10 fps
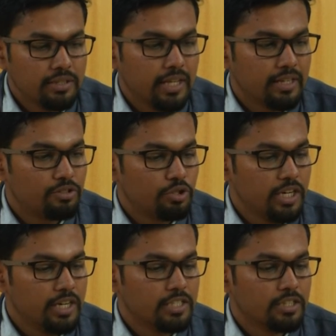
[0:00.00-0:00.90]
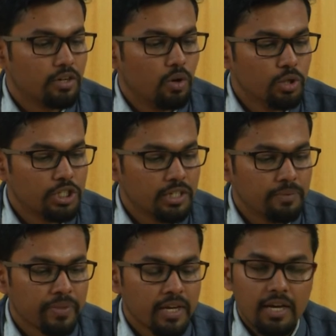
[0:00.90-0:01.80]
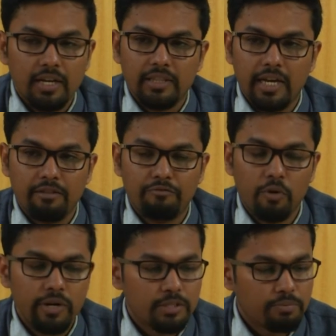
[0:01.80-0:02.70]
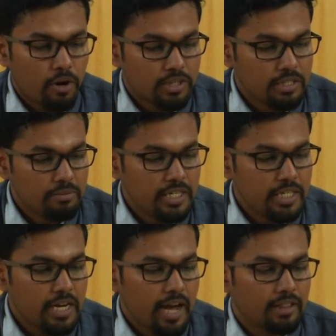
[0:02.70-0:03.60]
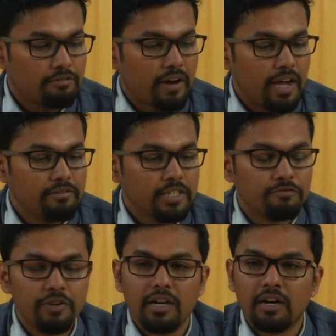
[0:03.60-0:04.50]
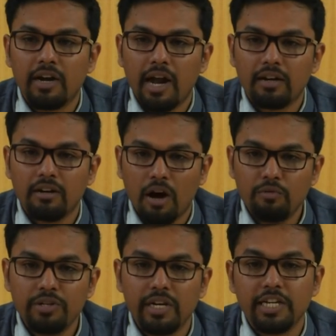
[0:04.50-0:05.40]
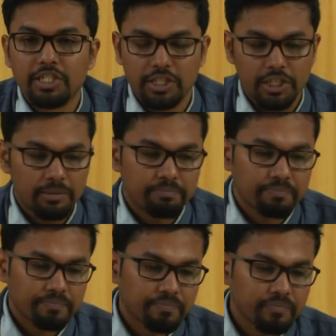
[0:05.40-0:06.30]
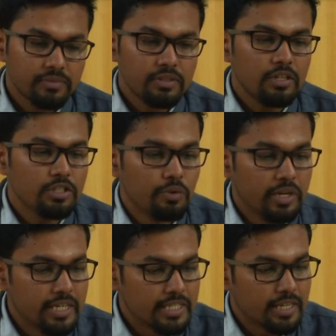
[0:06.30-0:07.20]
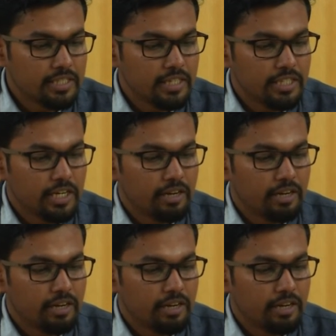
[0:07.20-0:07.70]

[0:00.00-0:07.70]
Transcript: uh, then three is closure, then 4 is proximity and the 5 is figure and ground relationship. So, we will discuss each and